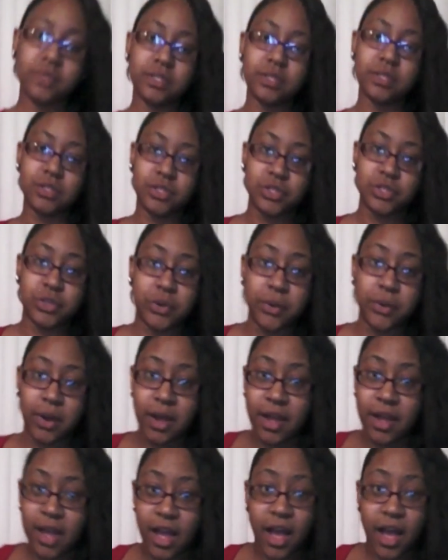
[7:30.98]
So
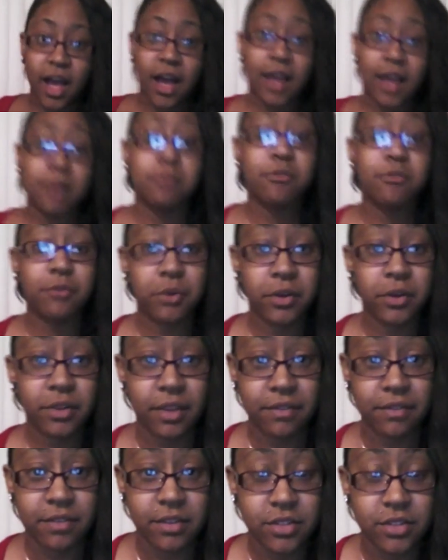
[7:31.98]
I'm
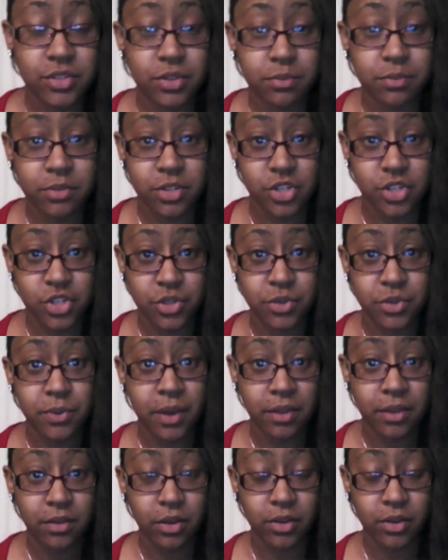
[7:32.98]
4'11", so I'm going to show you
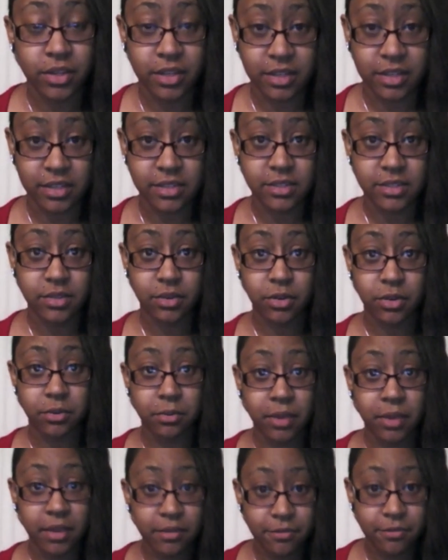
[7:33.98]
how long it is on
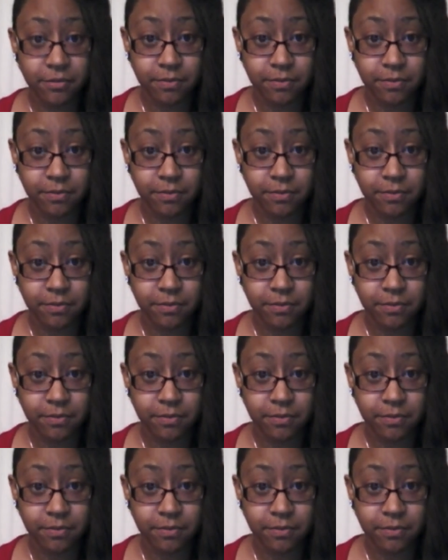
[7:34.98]
me.